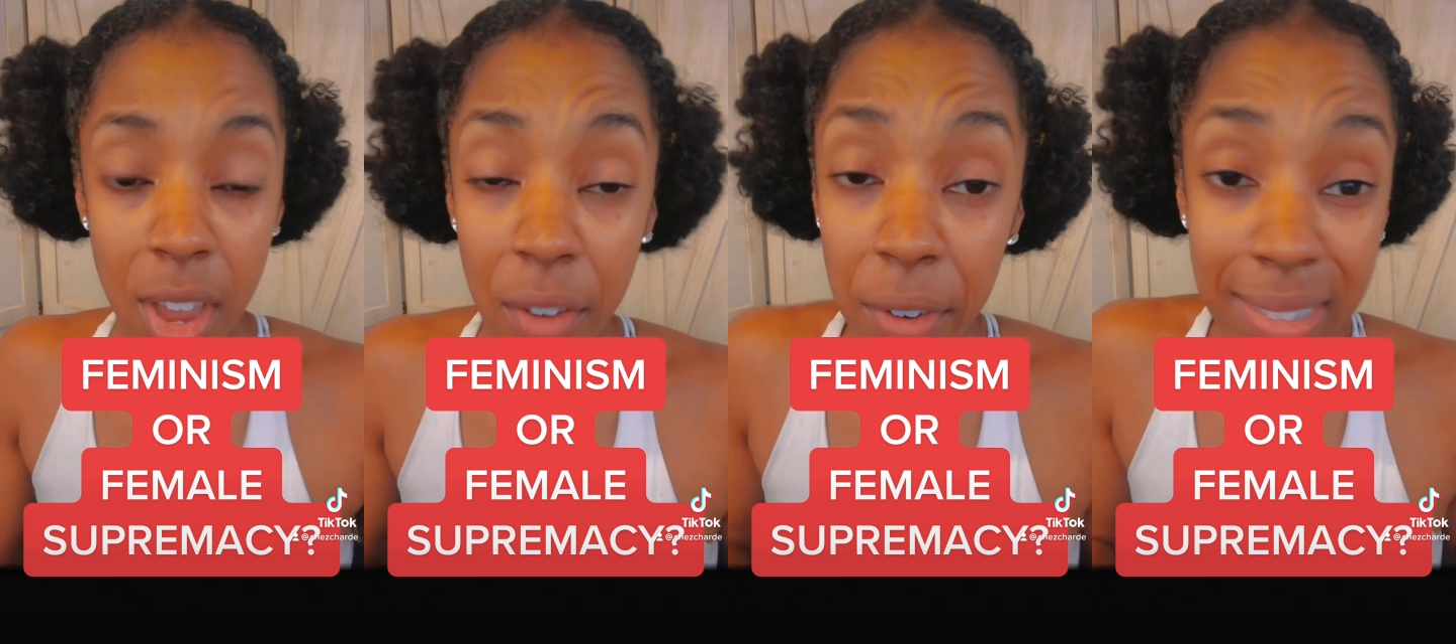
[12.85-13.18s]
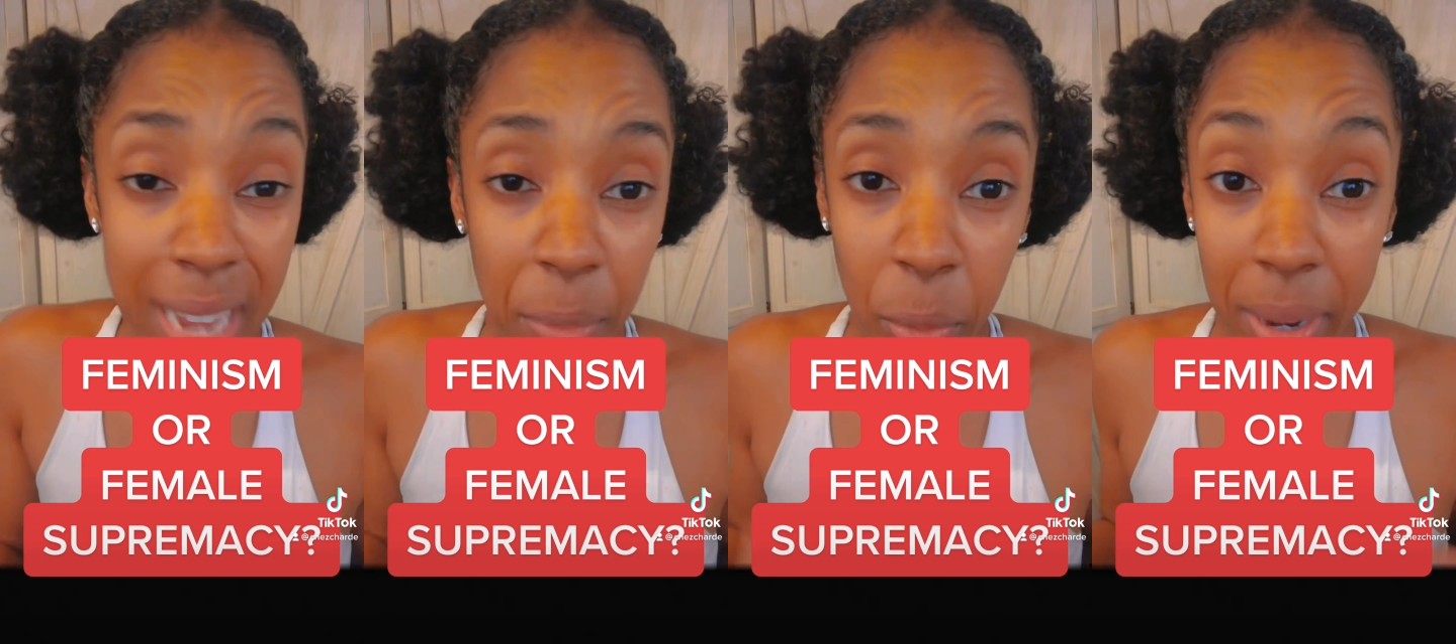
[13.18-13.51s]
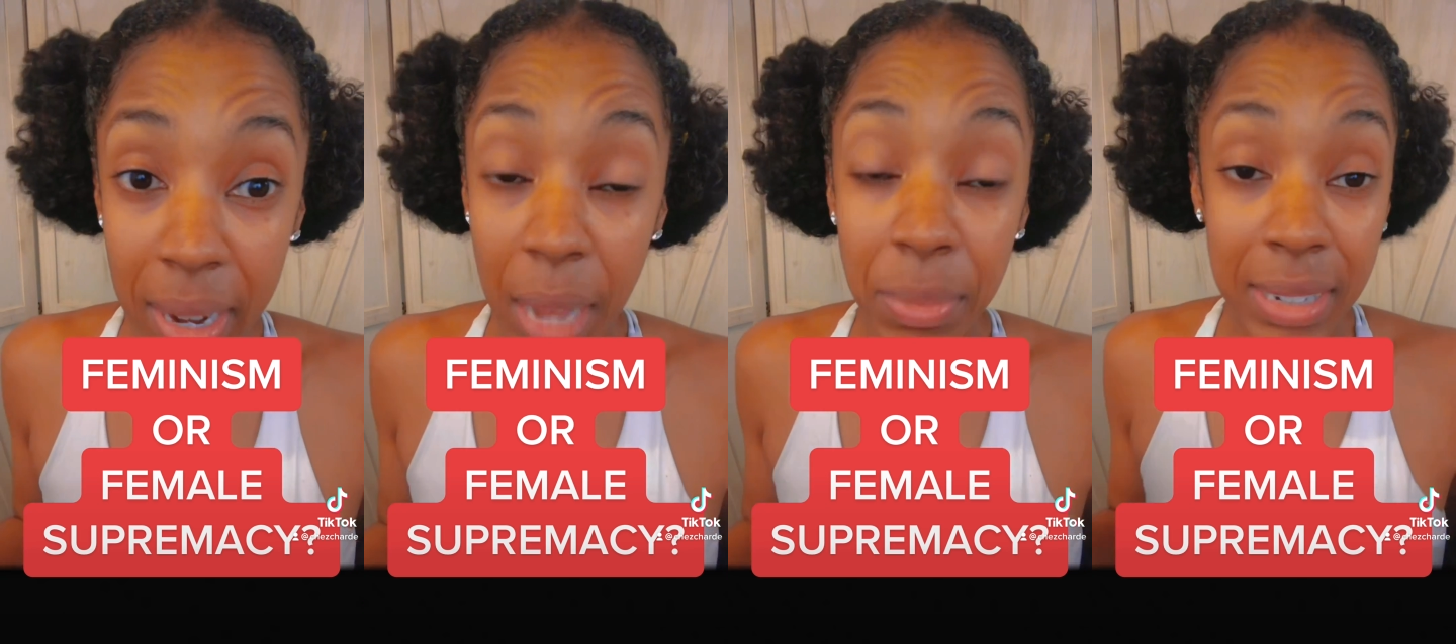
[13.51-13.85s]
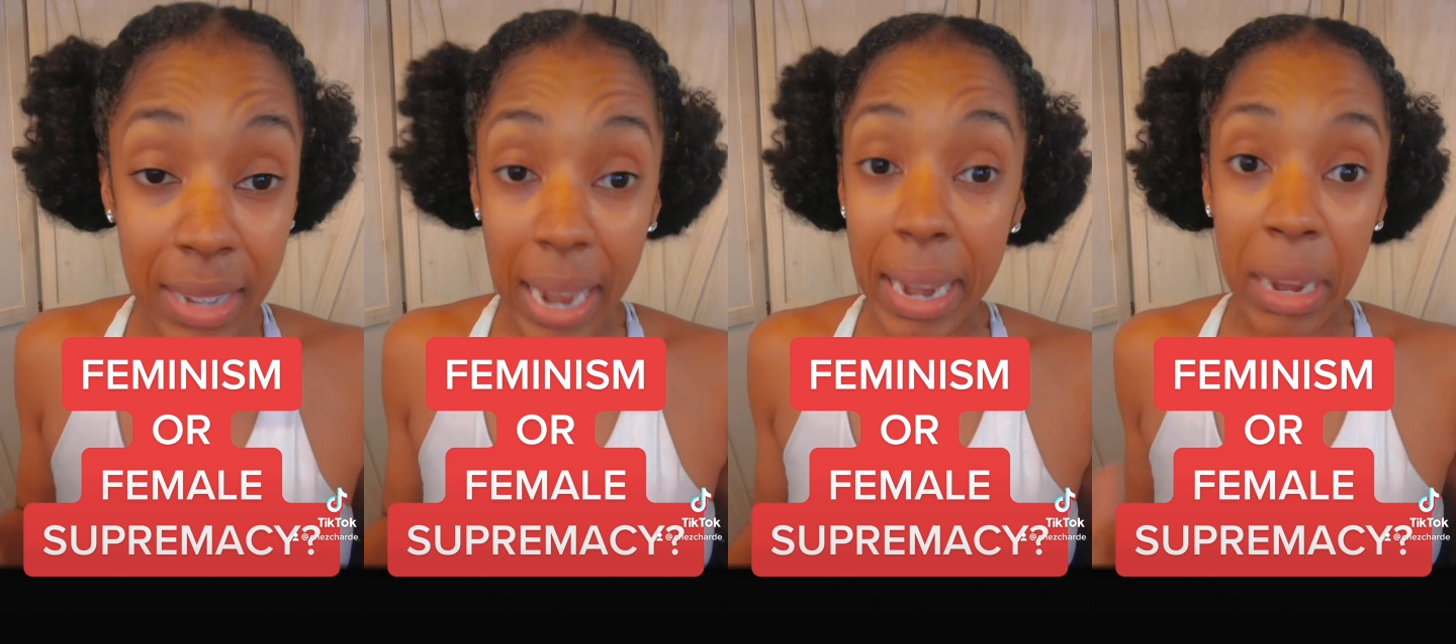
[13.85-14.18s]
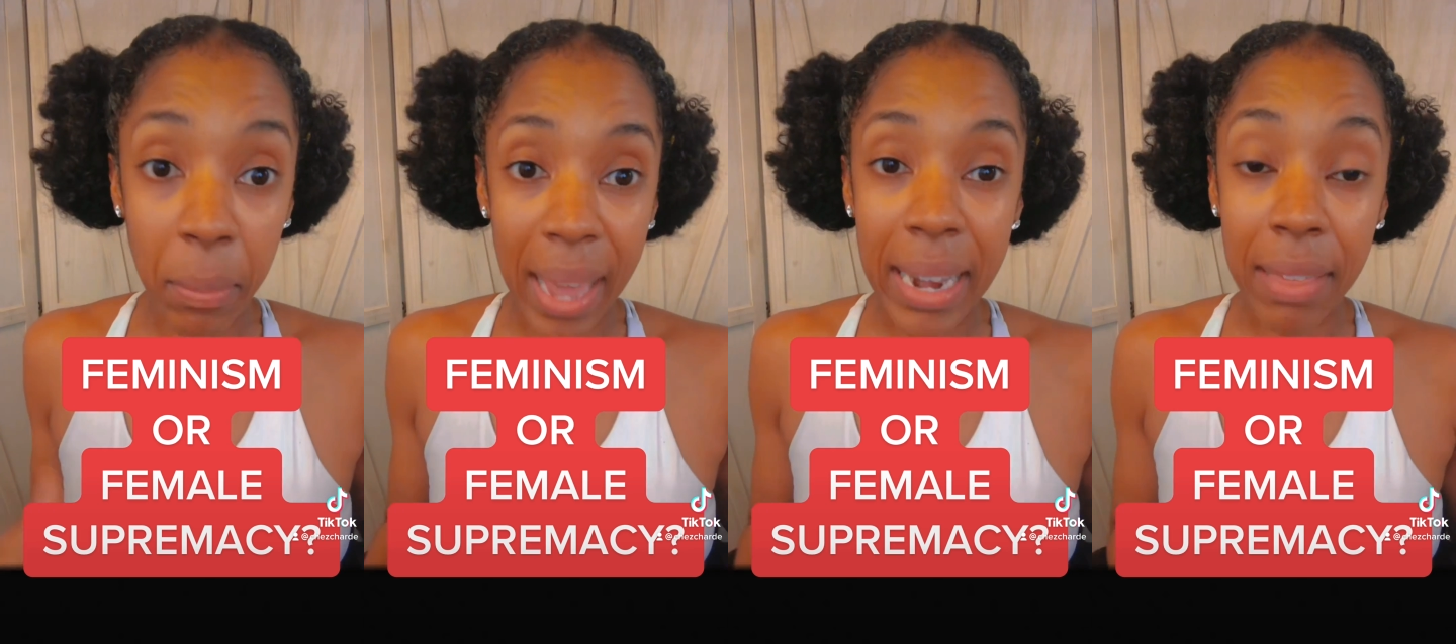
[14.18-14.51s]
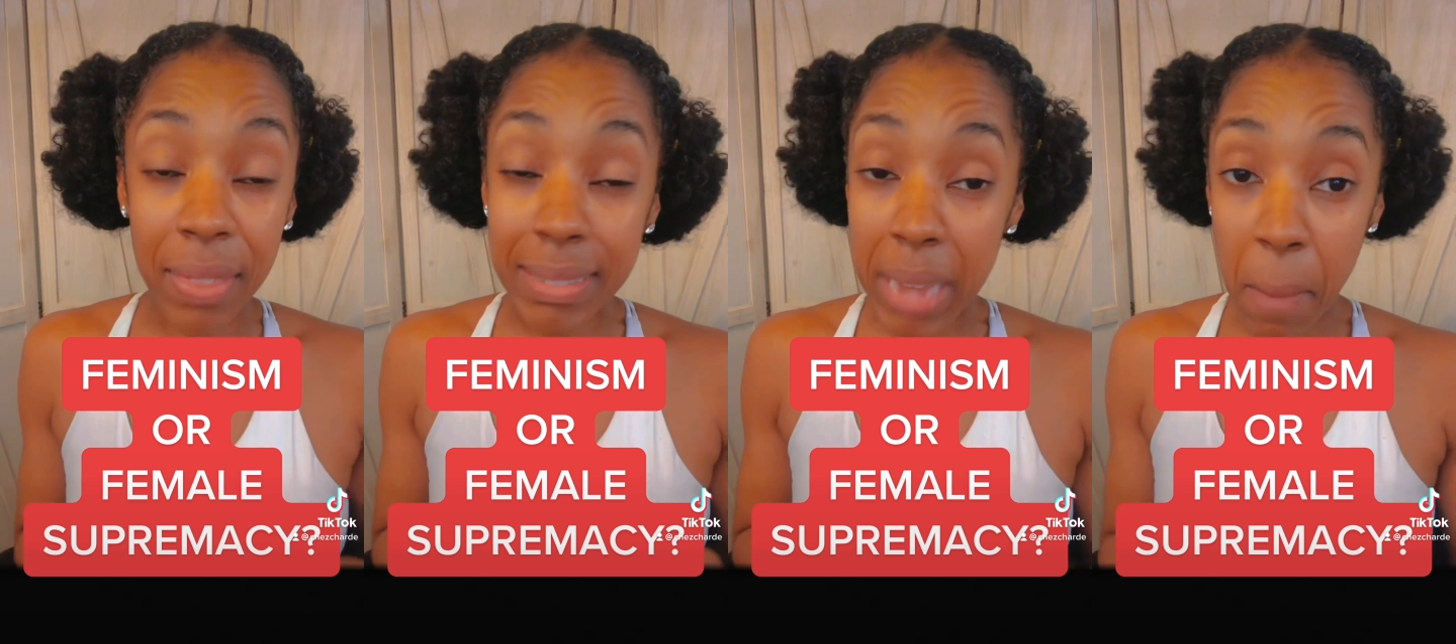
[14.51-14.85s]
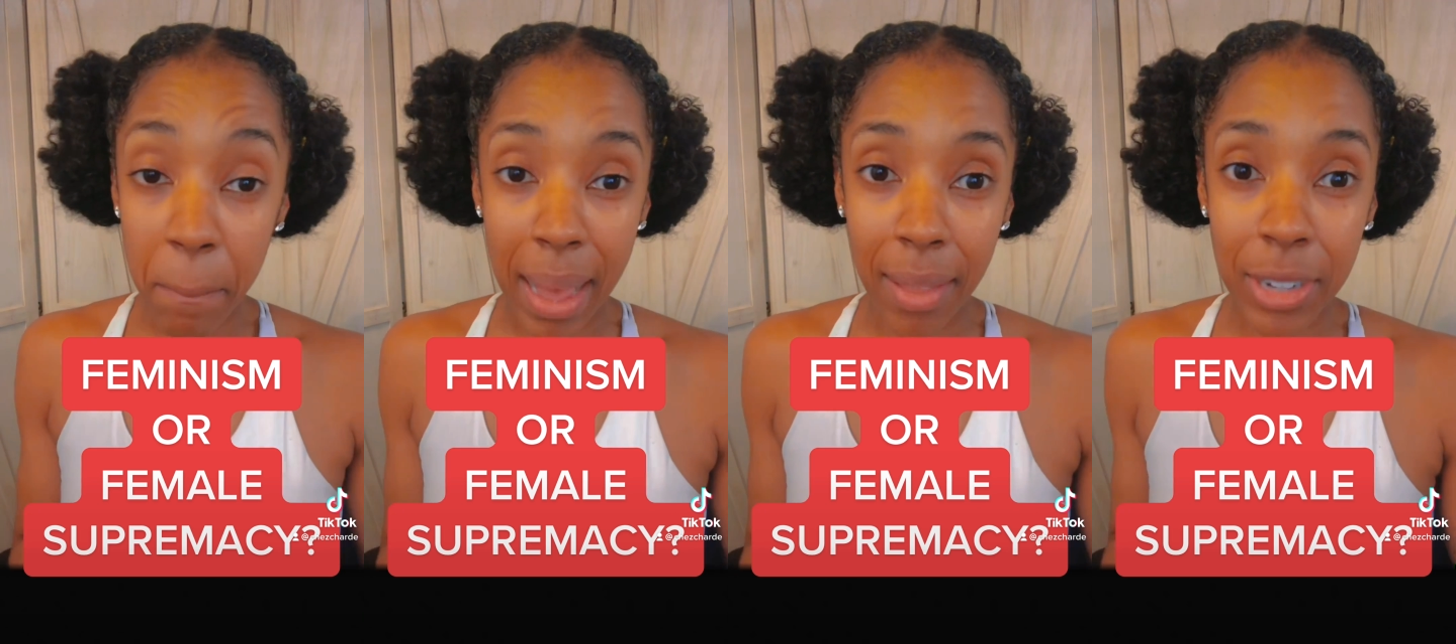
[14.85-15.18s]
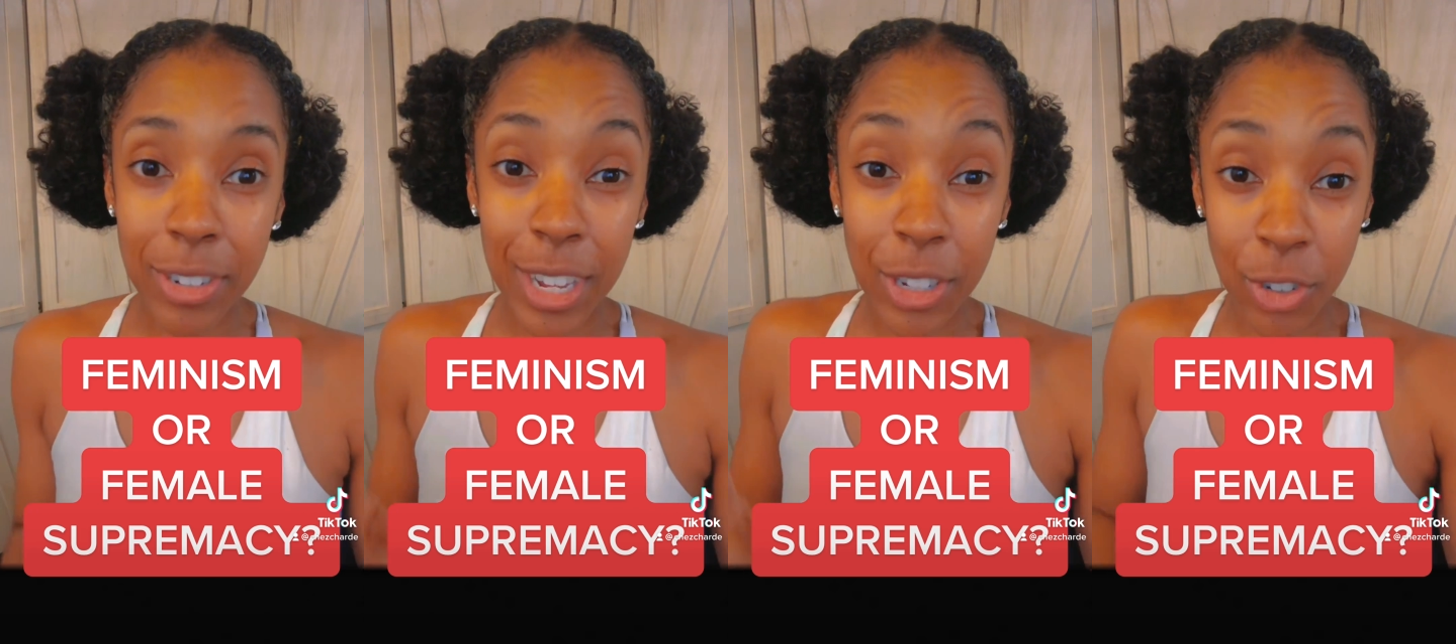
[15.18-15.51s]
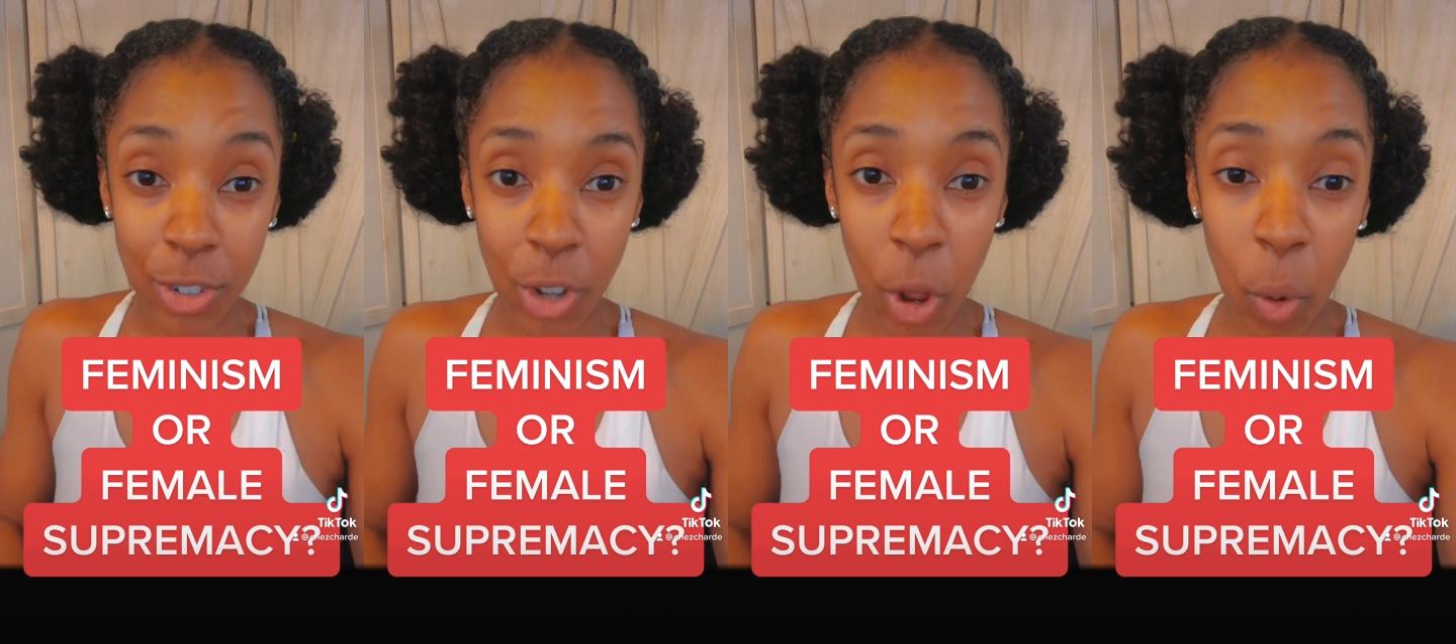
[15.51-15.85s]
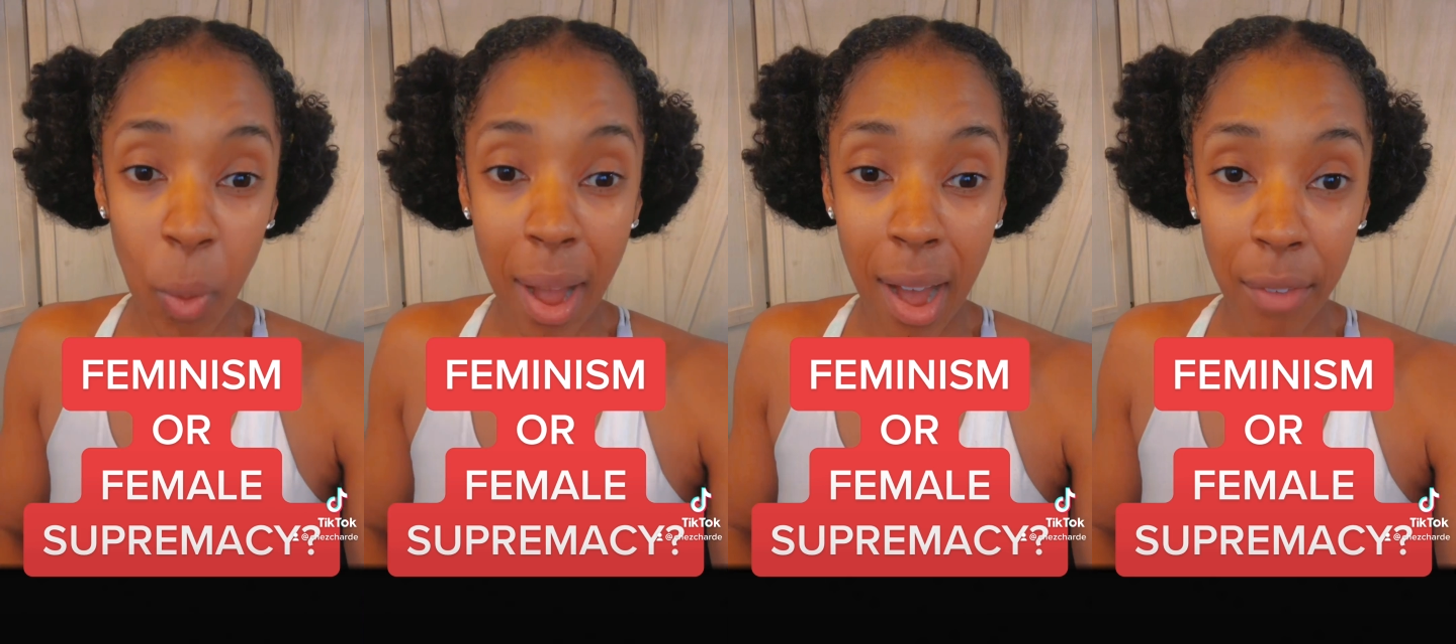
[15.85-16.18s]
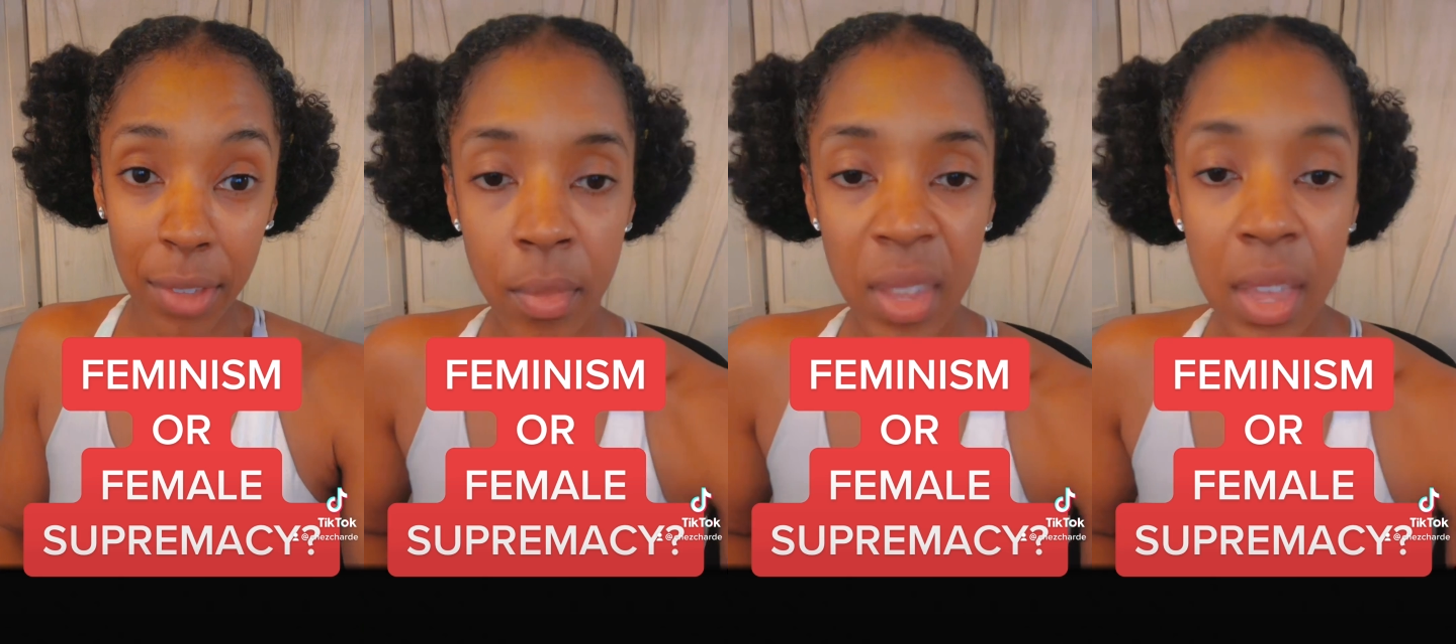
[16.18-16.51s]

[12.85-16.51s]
For example, when it comes to dating and mating, this imbalance is so obvious.